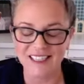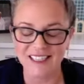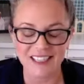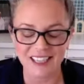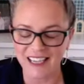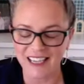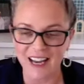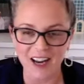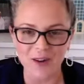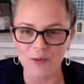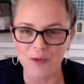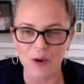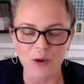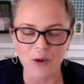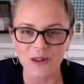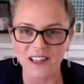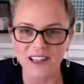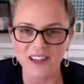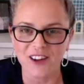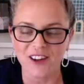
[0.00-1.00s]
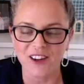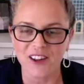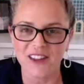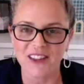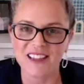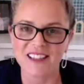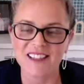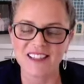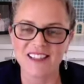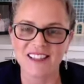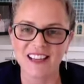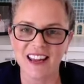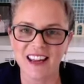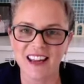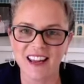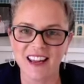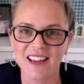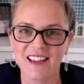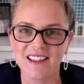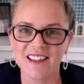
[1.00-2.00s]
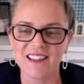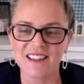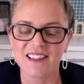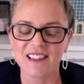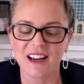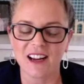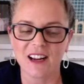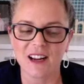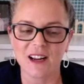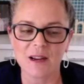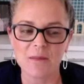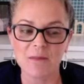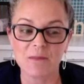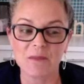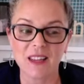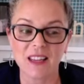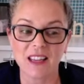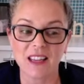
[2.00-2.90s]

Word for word: to get rolling on this. And um,